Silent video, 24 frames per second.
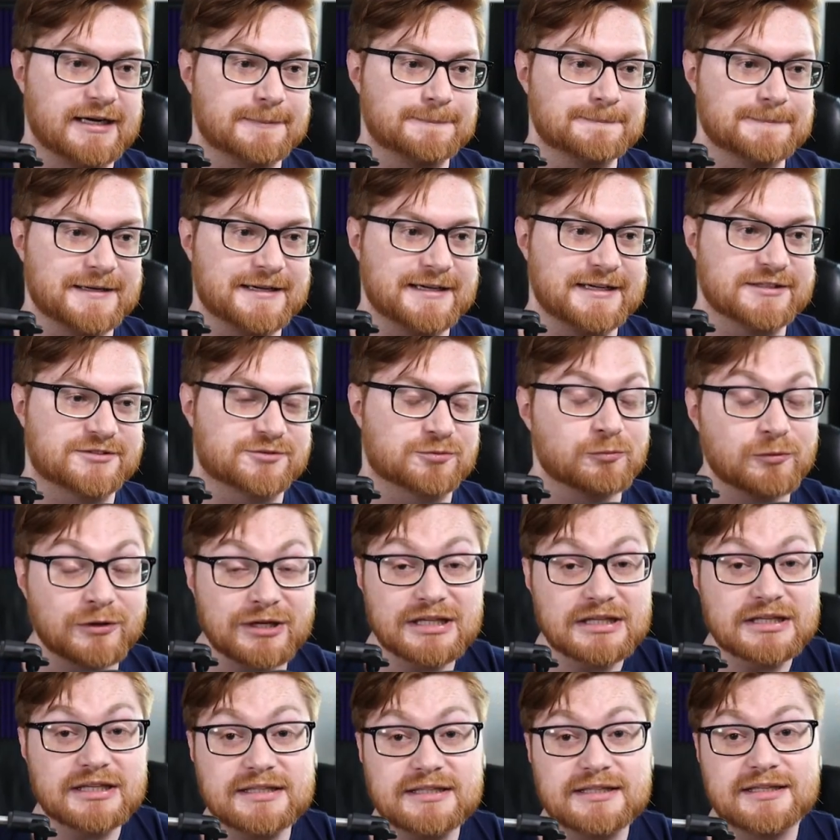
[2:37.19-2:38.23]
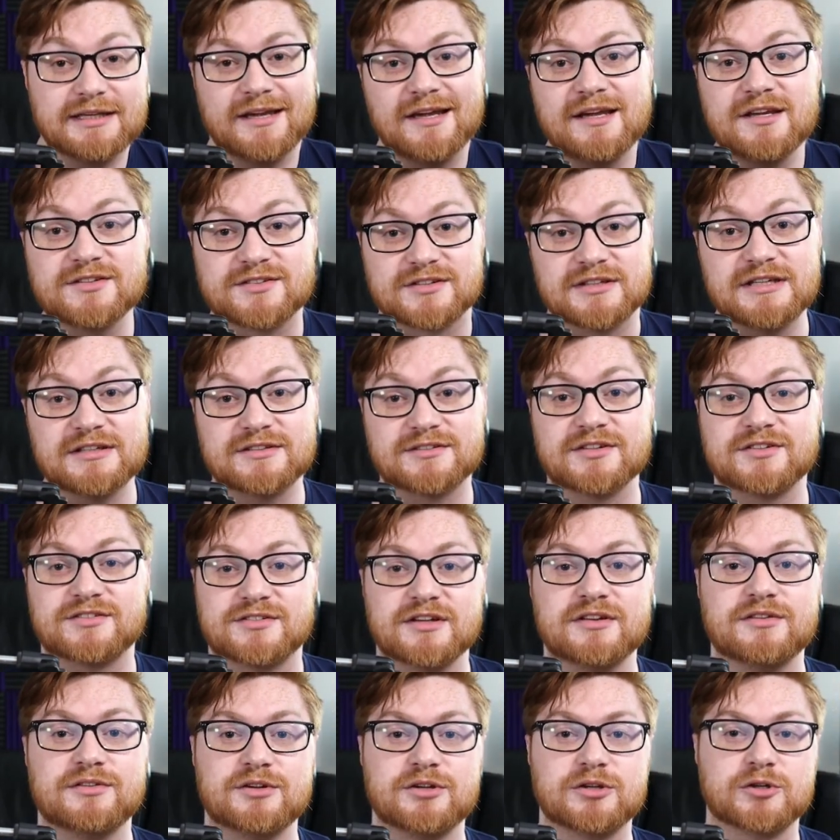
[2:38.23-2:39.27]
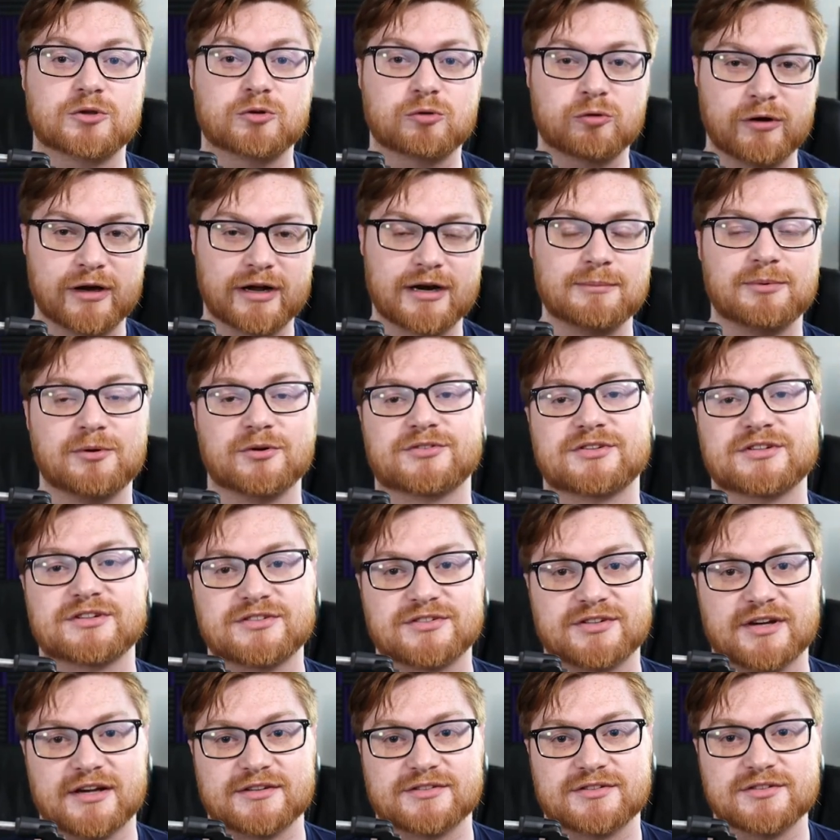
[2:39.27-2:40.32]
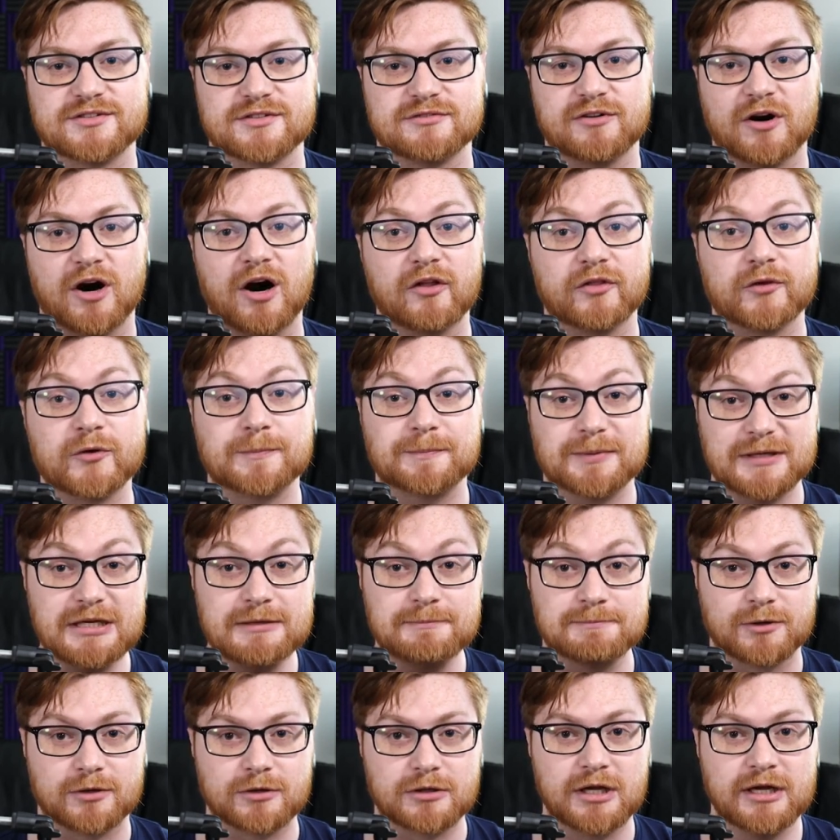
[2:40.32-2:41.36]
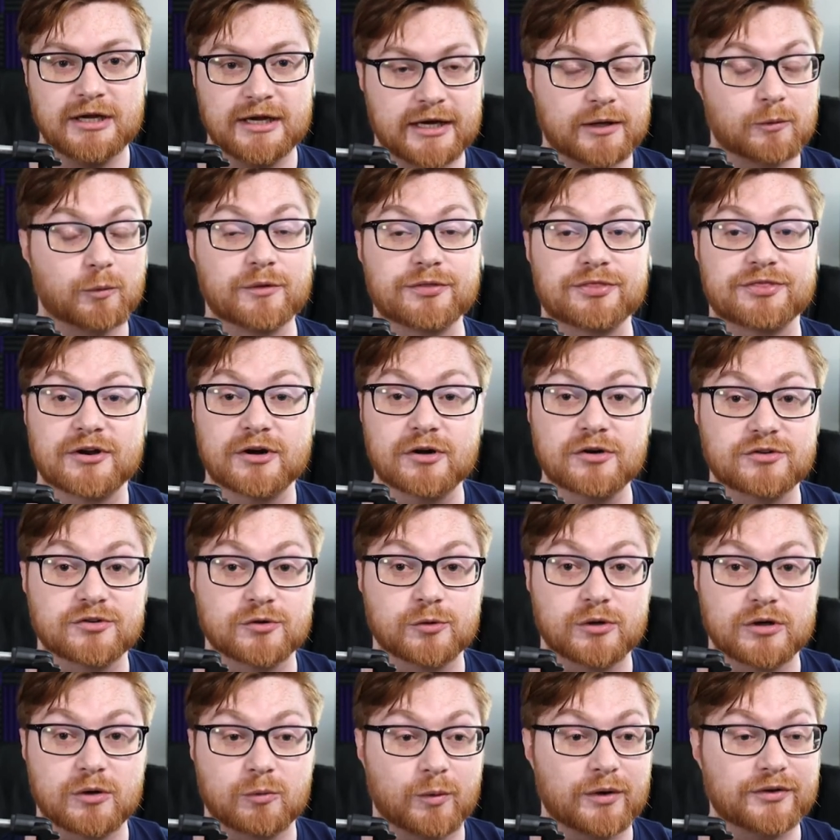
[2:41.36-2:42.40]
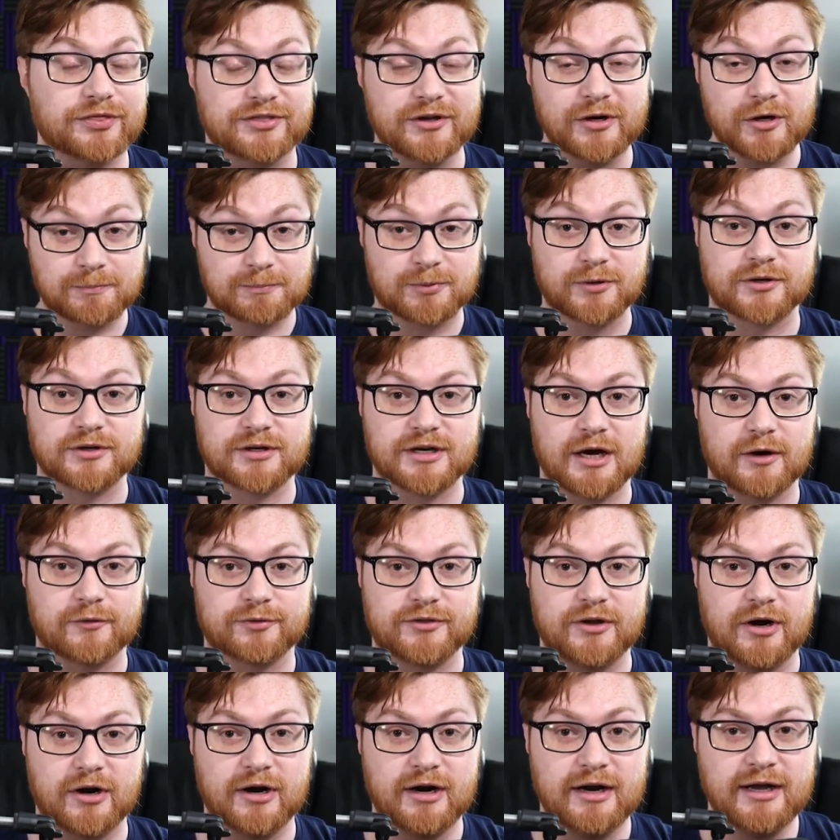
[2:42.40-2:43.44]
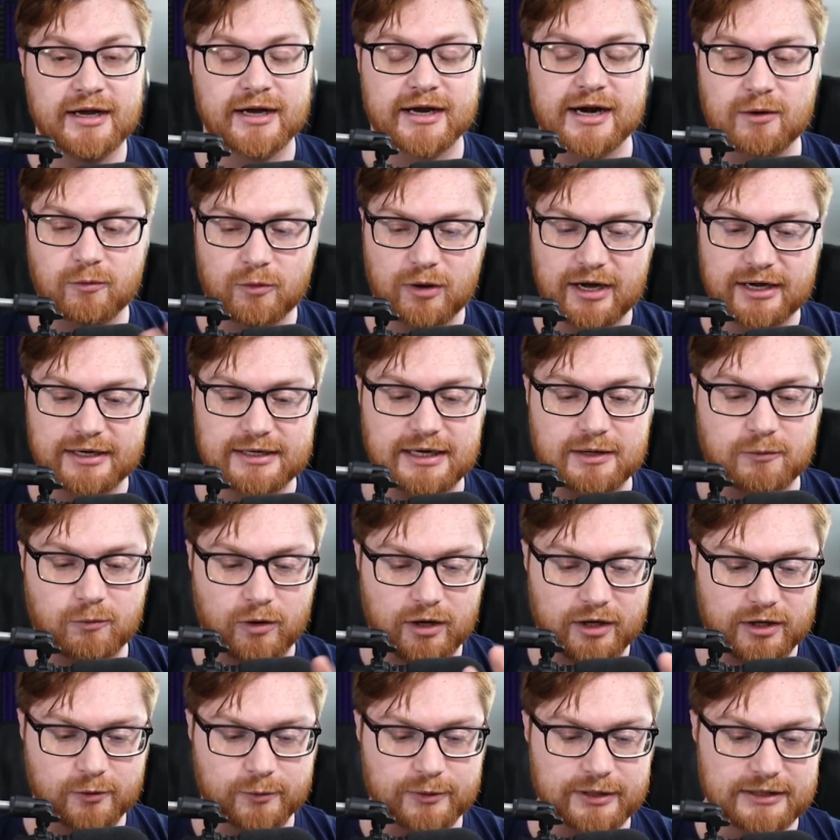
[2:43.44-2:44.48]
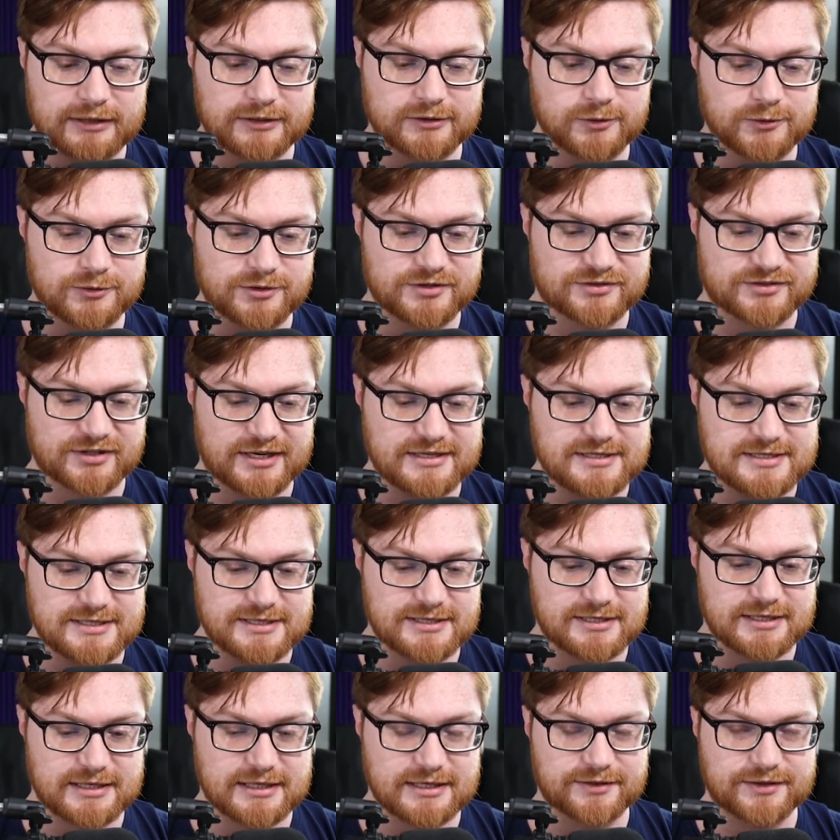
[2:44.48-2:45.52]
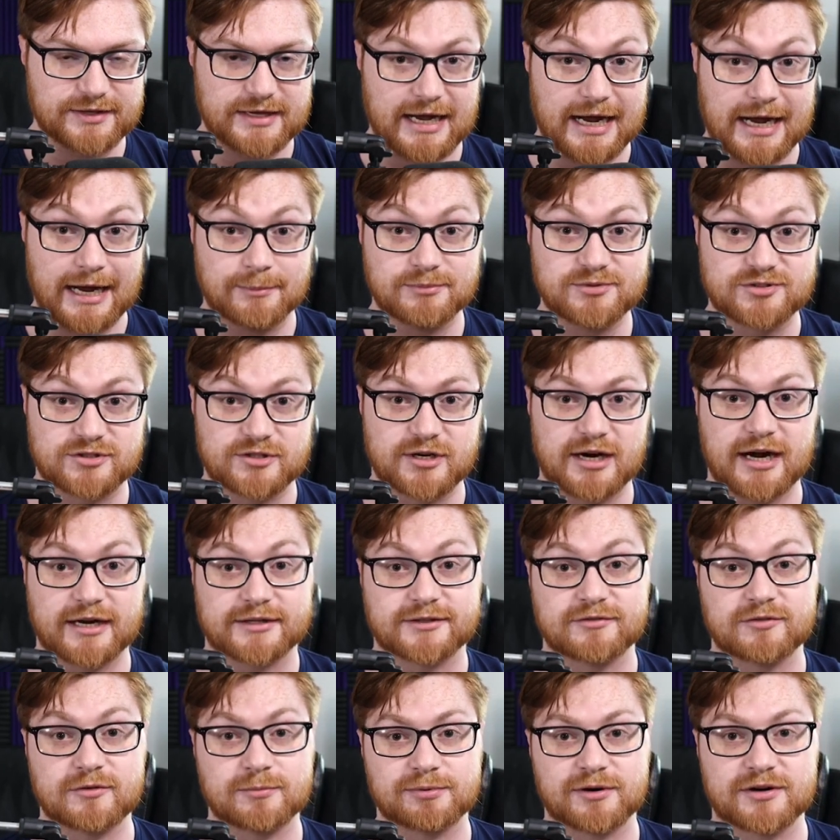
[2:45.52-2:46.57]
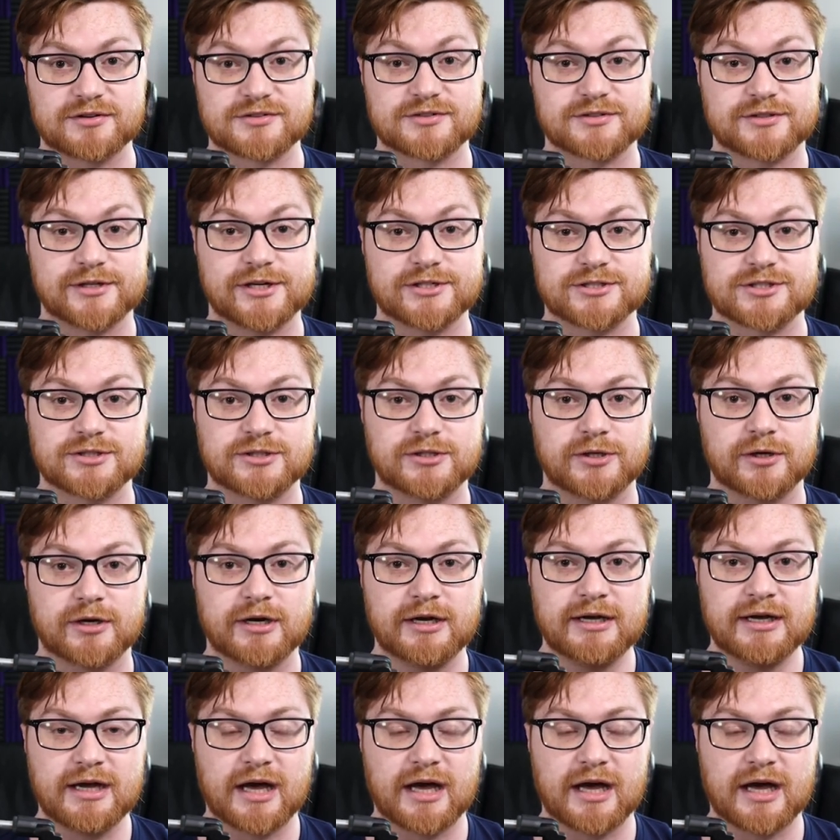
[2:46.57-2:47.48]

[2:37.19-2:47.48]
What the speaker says: It's really easy to see the incredible successes of other people and what they're doing, what they're putting out there. And I wanted to include this idea in the abstract of the presentation here.